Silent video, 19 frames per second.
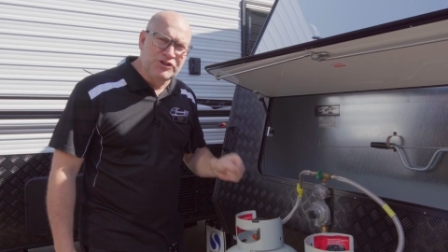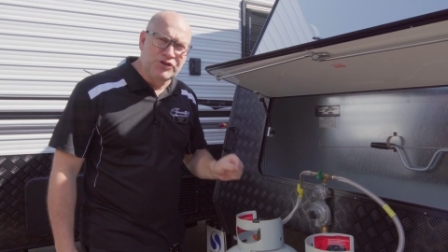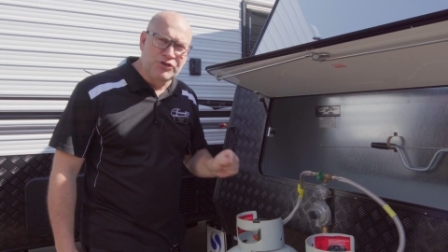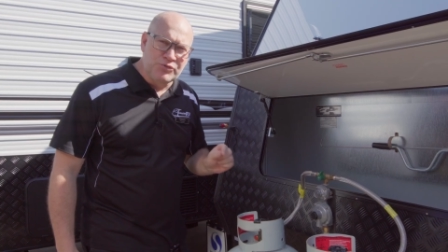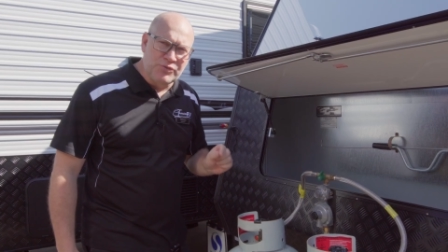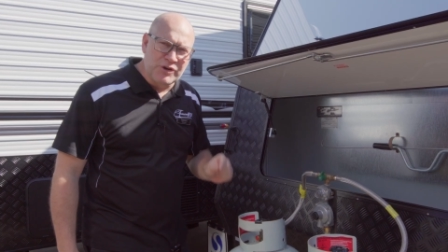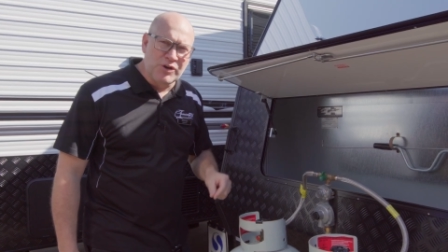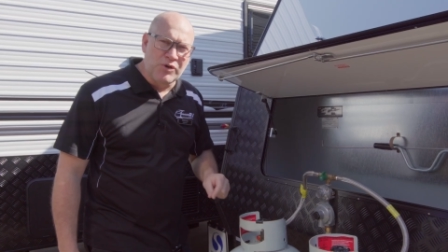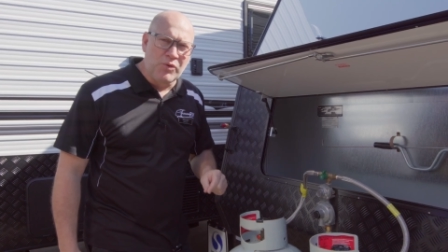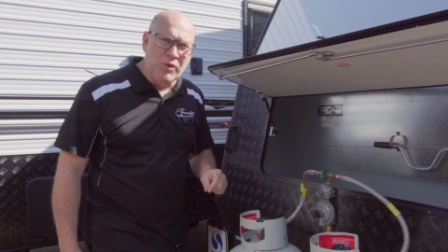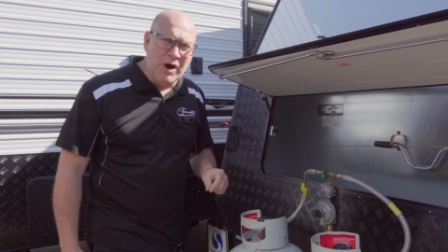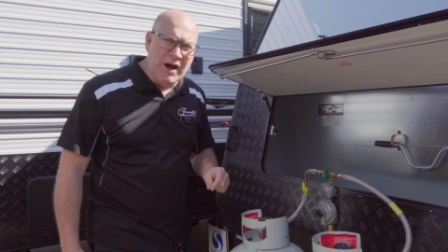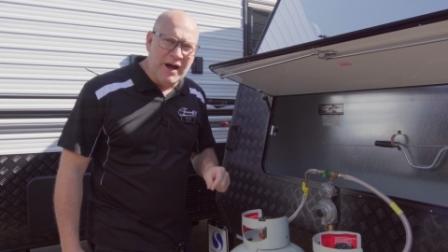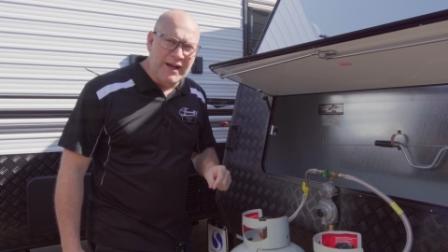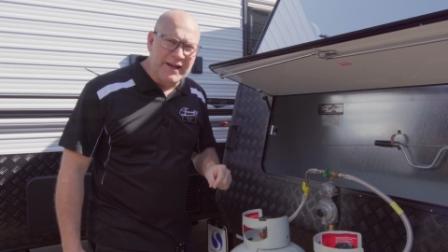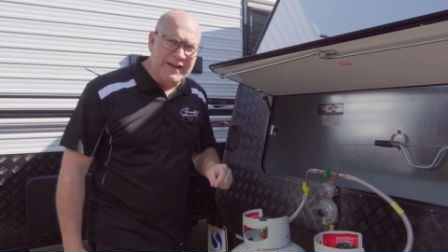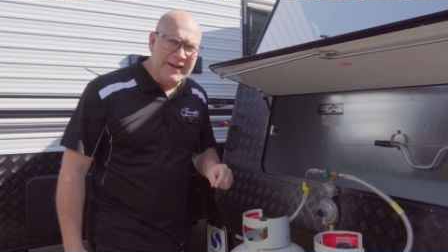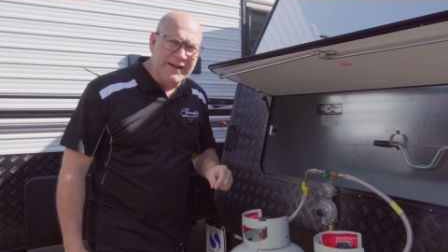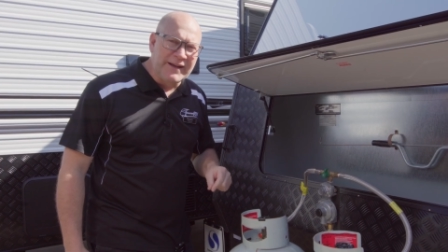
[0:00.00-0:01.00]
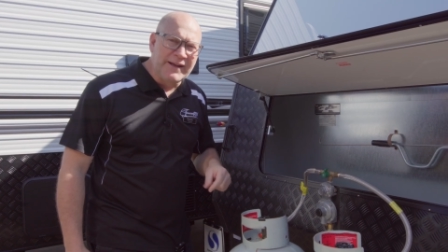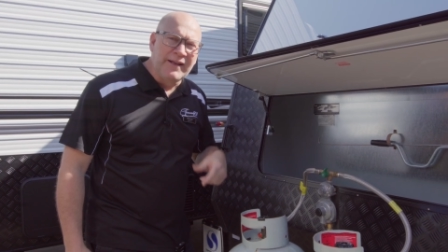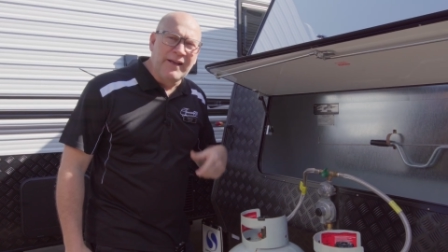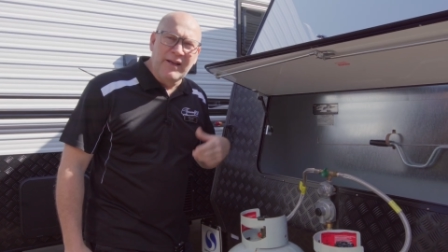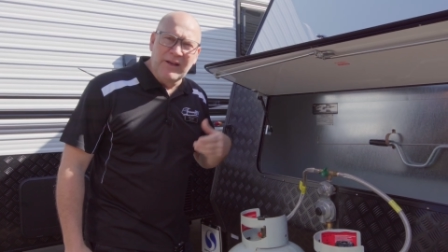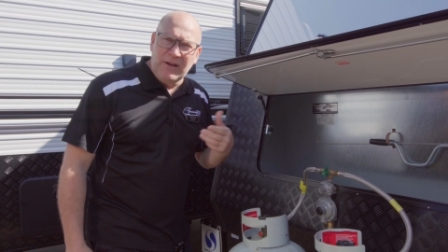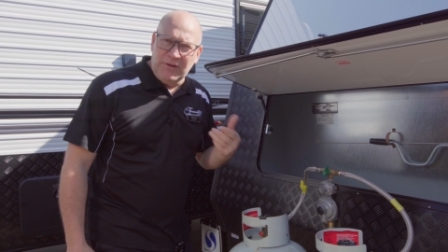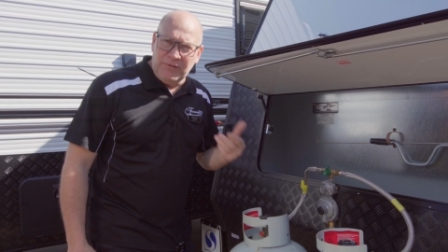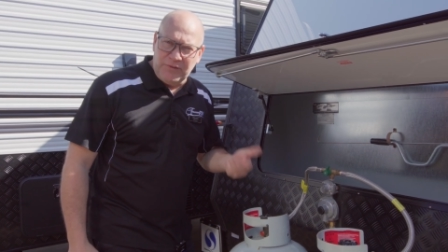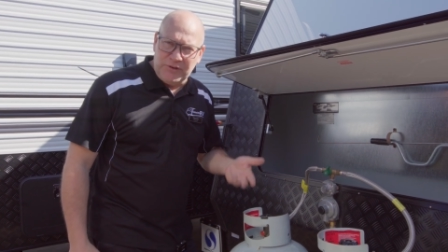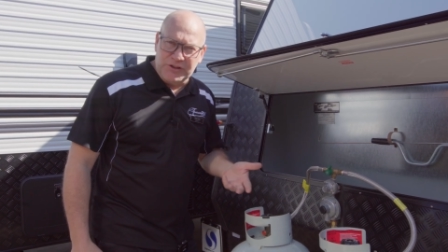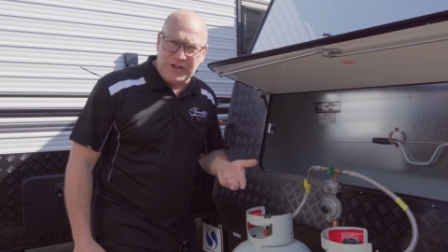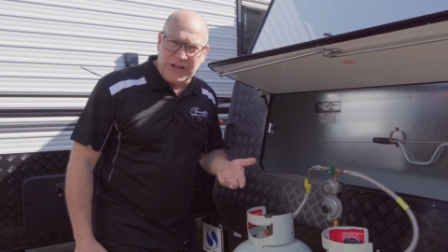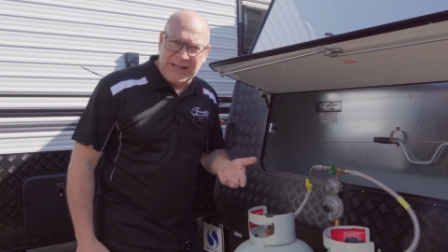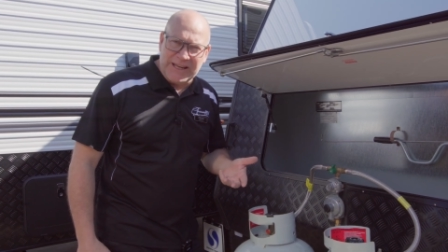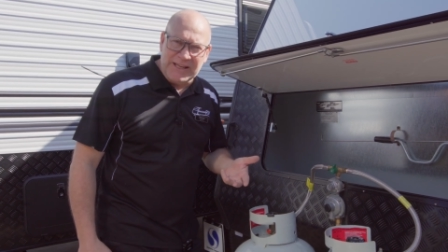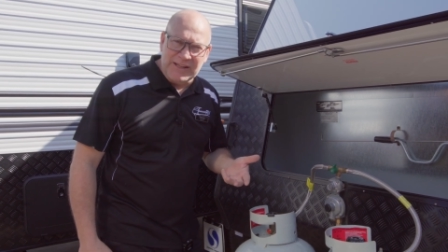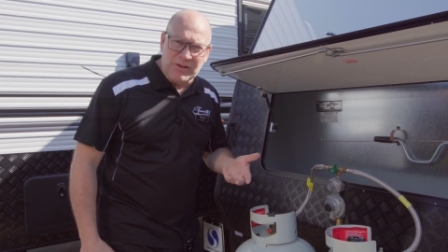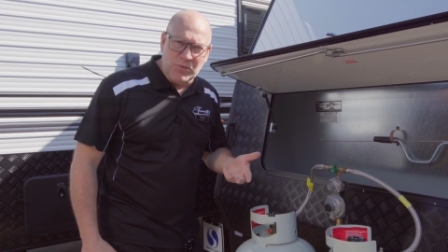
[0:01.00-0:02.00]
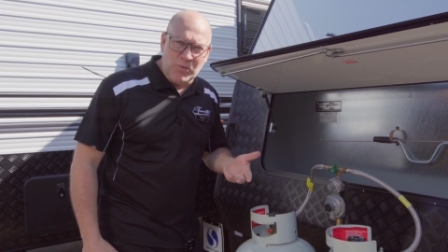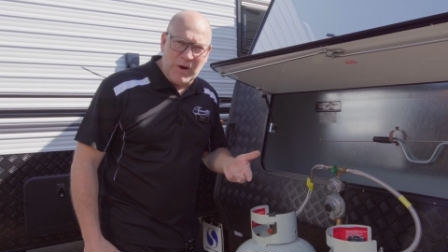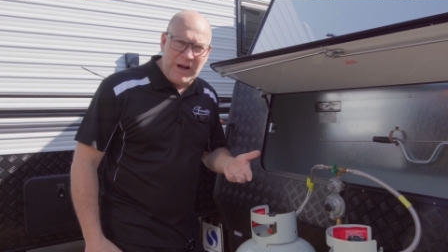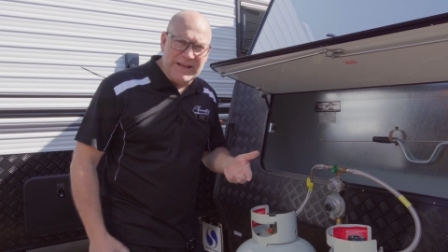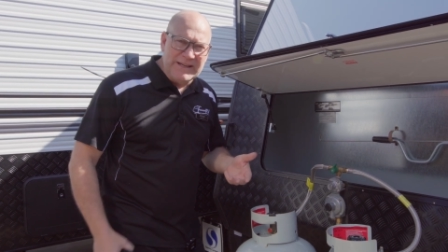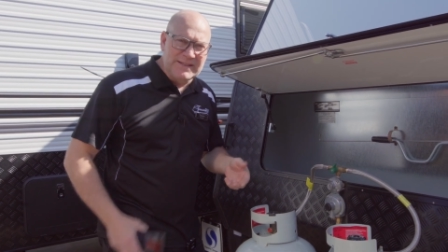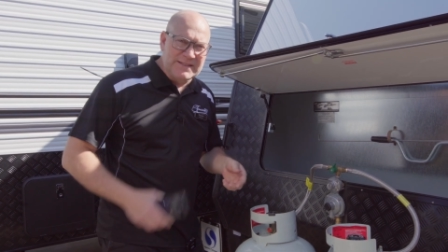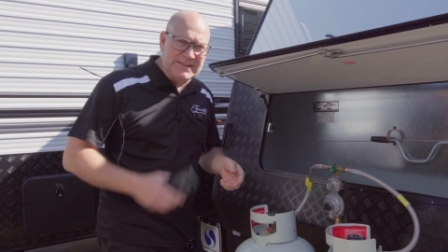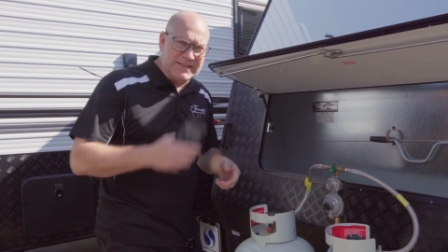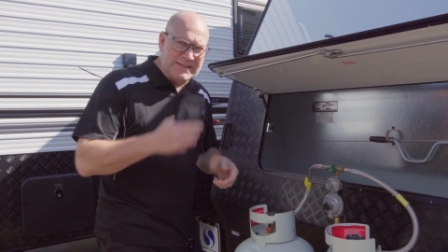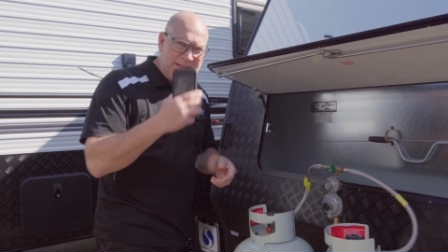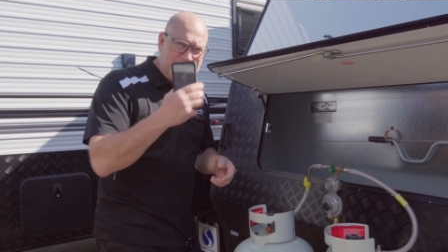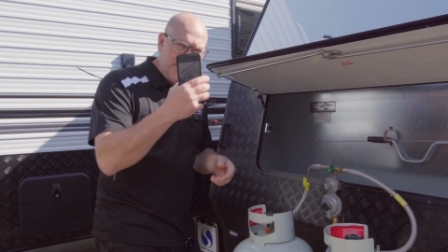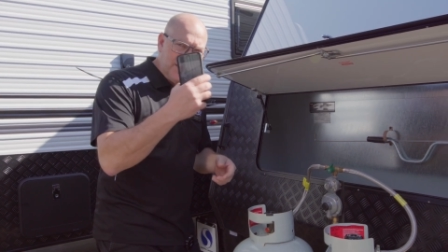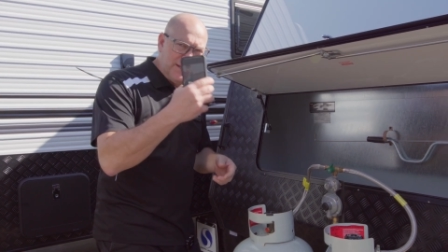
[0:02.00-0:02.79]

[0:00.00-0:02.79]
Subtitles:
you require for checking the weights.